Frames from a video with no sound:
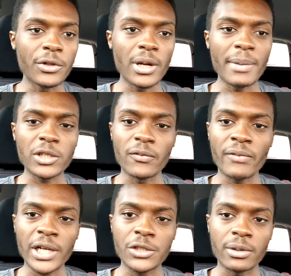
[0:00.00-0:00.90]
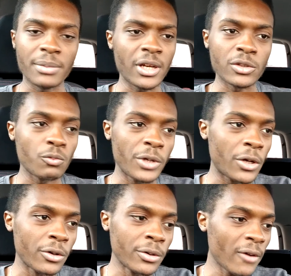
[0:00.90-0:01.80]
return it back to factory, because we
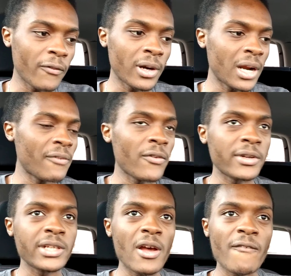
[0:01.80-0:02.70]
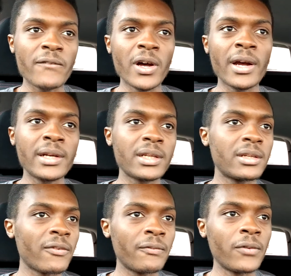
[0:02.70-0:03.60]
could not for the life of us find
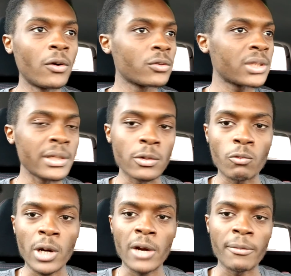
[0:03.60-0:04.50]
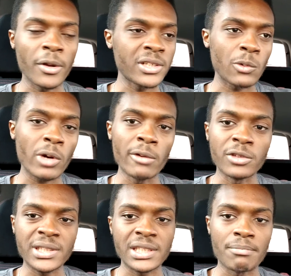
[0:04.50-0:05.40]
the fault in the wiring, because the
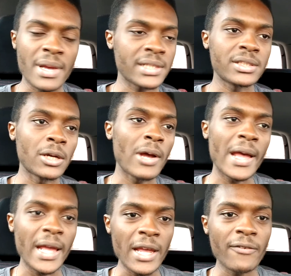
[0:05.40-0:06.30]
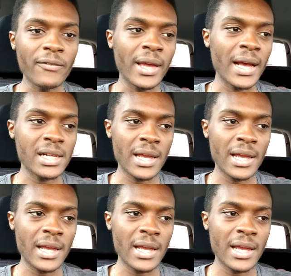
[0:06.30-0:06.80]
wiring was such a mess. So if it